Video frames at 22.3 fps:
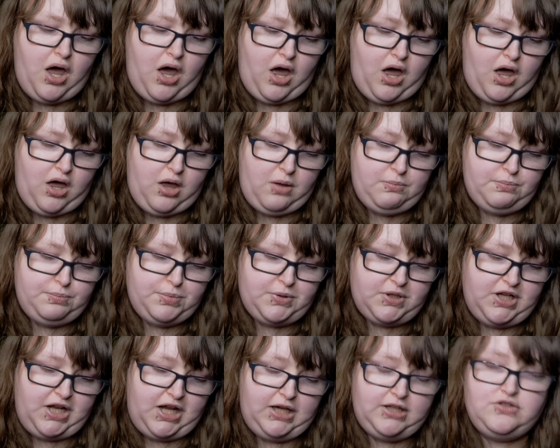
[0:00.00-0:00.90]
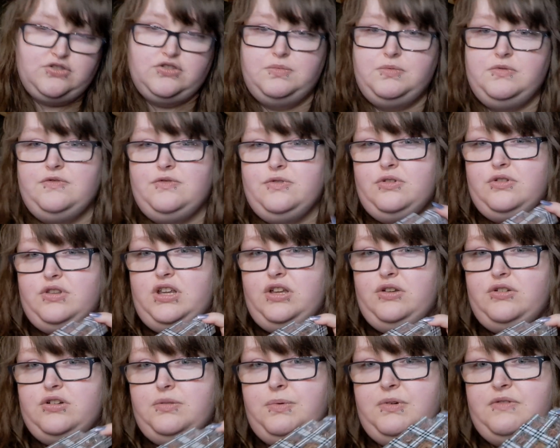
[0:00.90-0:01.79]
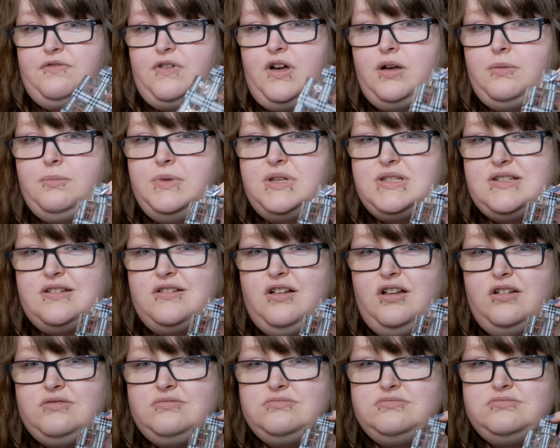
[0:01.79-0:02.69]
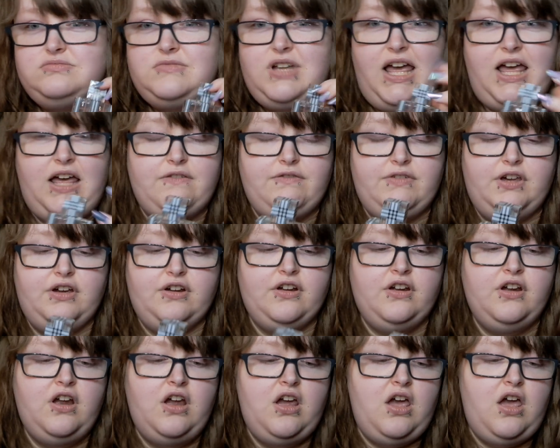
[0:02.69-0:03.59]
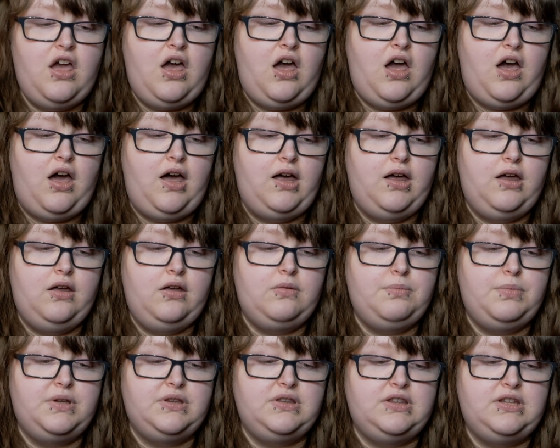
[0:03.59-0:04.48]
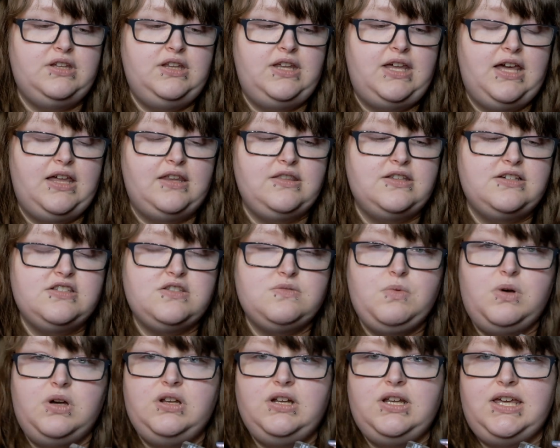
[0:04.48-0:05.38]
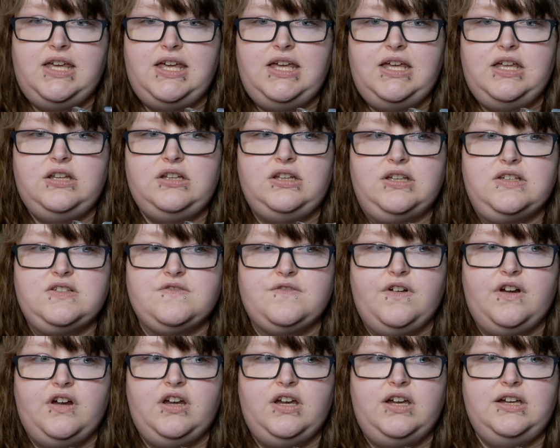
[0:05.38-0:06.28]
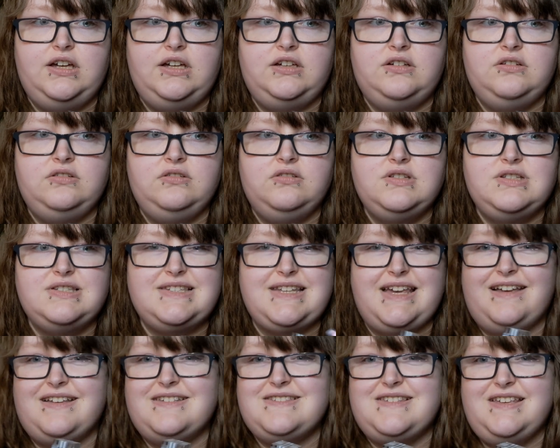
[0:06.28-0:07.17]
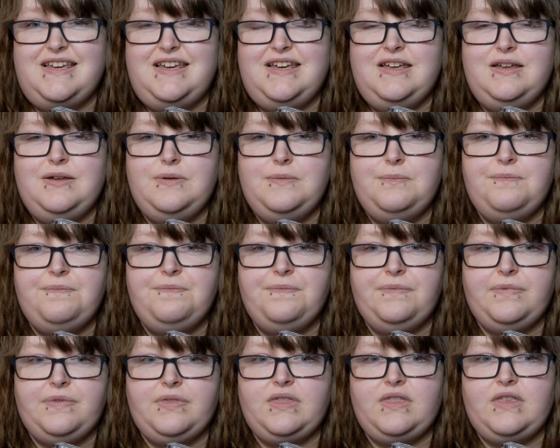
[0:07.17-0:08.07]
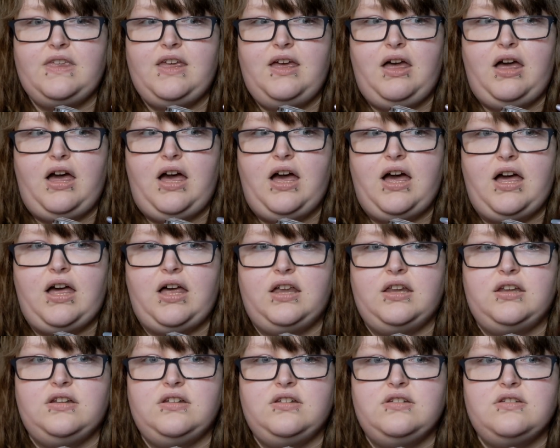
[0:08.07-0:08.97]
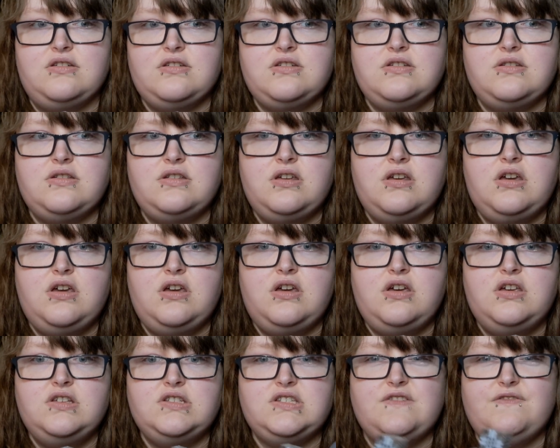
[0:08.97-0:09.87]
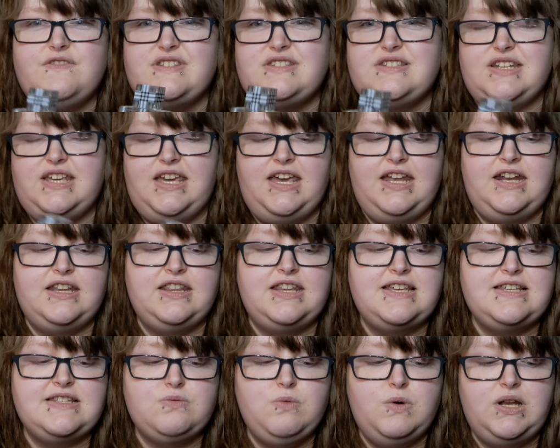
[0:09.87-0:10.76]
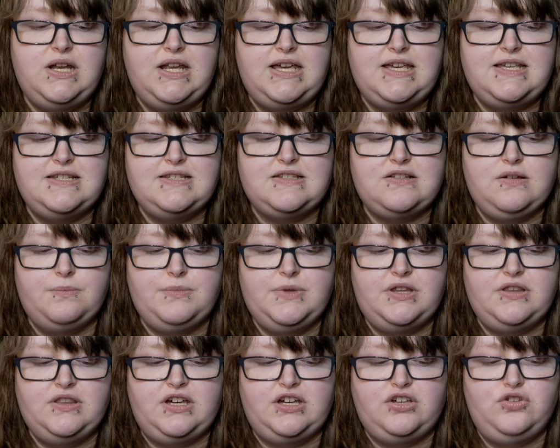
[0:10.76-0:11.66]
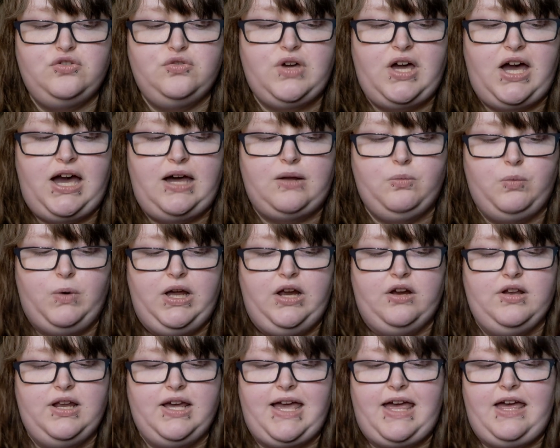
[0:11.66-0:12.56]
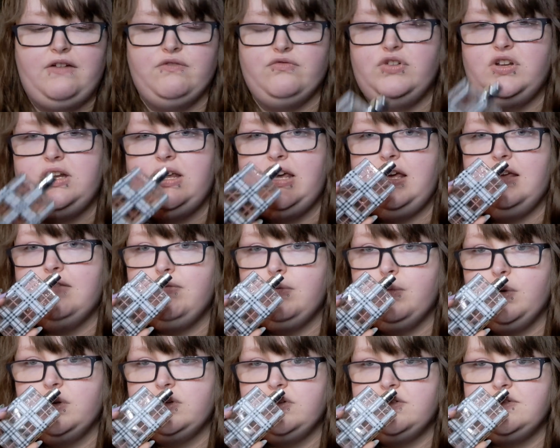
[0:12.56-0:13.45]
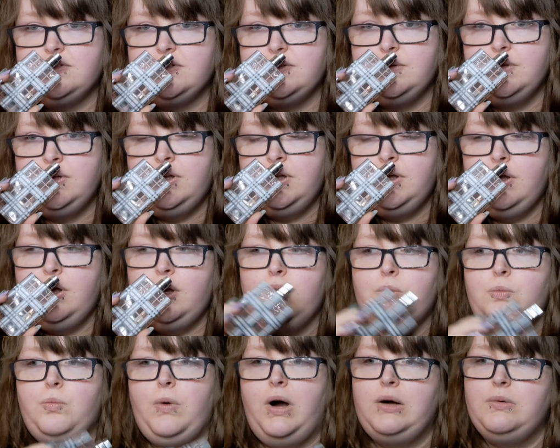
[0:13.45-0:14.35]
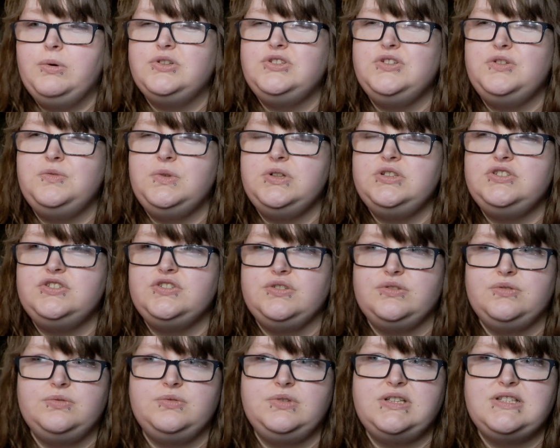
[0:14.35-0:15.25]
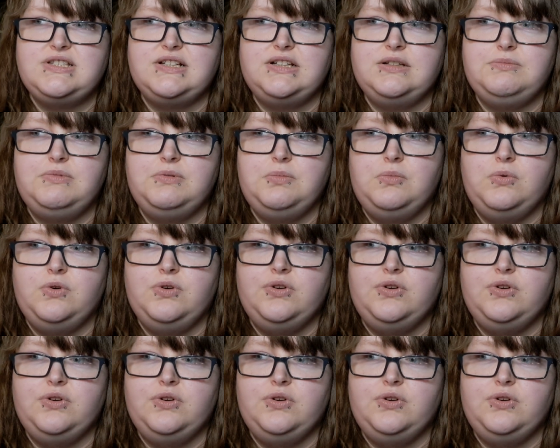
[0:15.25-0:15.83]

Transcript: but I do prefer the Eau de Parfum. It's a lot heavier, but yeah, this one again is very sexy and sophisticated. This one is something that you can wear like every day if you wanted to, while with 212 it's a little